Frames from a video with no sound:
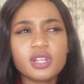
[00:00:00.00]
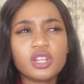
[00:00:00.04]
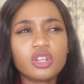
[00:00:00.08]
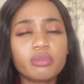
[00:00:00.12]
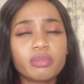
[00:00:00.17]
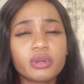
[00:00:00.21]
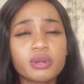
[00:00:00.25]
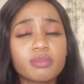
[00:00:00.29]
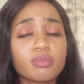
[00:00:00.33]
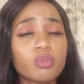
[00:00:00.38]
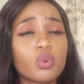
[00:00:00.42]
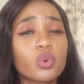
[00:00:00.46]
a
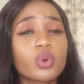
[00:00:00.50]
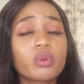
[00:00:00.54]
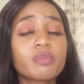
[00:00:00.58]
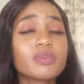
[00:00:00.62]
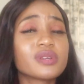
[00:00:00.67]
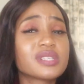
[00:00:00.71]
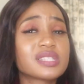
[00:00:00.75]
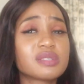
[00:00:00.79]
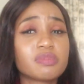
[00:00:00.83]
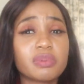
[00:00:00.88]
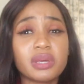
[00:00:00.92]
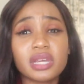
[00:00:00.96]
little bit more
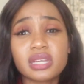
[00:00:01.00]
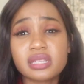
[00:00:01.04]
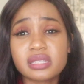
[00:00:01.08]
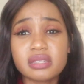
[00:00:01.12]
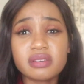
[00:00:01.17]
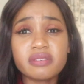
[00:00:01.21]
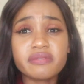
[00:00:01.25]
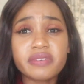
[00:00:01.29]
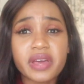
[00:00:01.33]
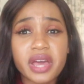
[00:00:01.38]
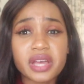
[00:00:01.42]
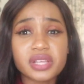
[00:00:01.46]

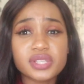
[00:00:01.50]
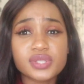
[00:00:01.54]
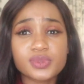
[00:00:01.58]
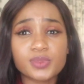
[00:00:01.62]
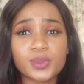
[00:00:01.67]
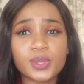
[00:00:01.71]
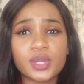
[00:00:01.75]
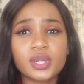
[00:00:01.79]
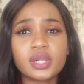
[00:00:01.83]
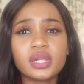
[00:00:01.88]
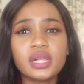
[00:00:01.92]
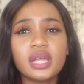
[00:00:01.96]
perspective as
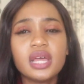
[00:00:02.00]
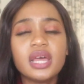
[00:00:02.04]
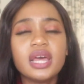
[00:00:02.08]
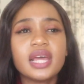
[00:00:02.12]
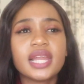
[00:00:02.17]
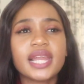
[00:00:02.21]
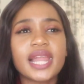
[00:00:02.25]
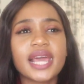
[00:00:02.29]
well